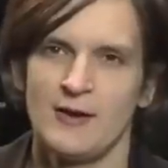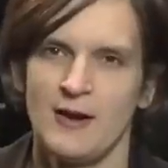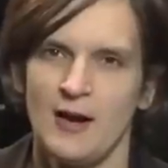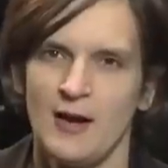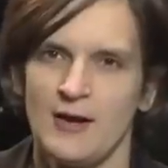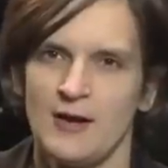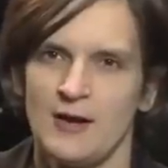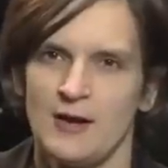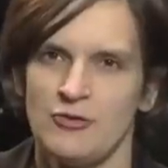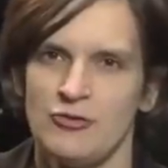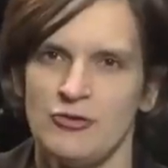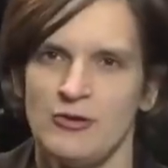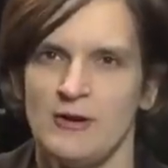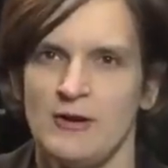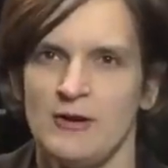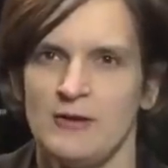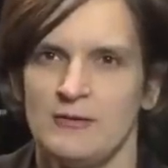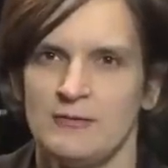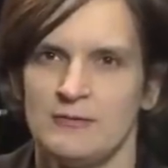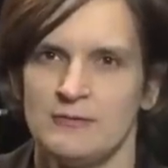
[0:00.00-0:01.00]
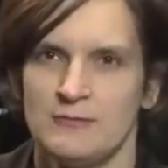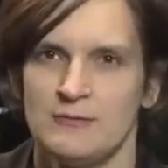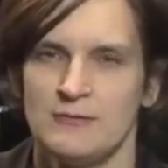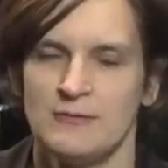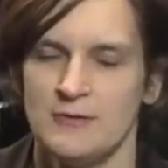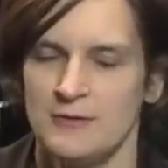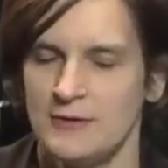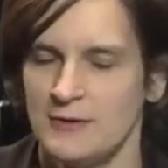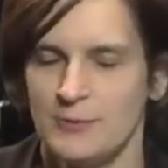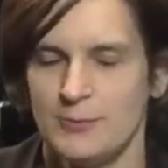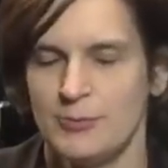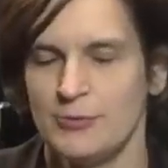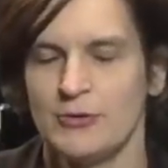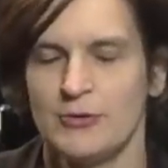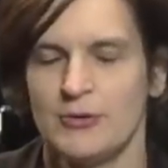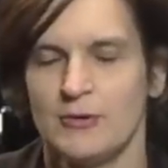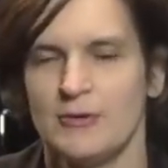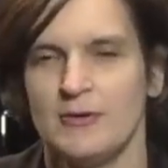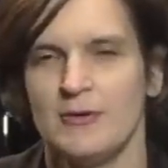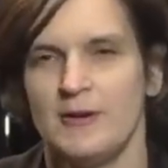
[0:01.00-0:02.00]
caricatural. The
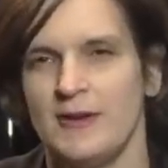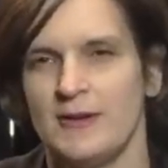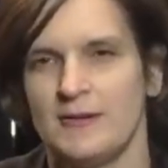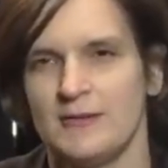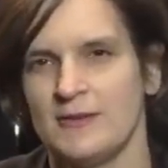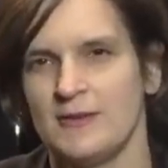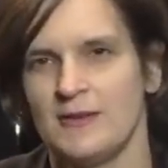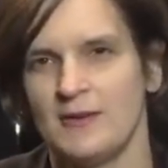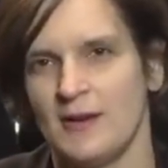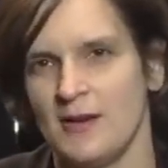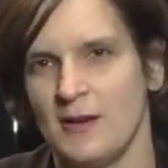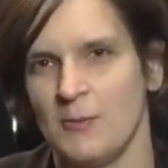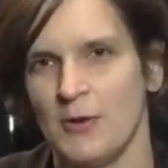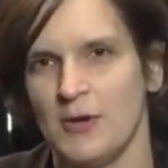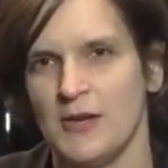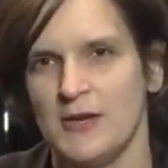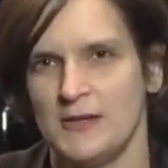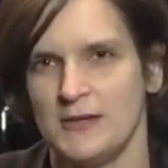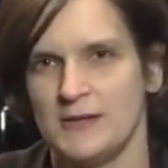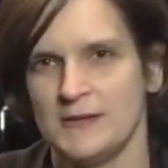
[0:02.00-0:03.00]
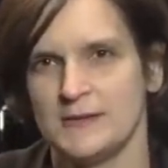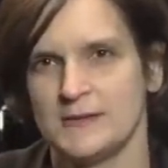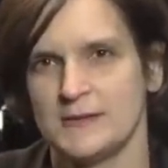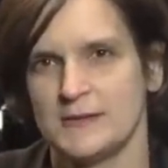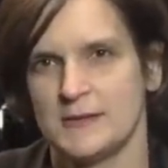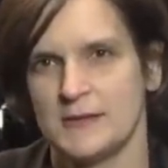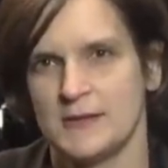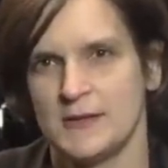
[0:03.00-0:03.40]
poor less than anybody else.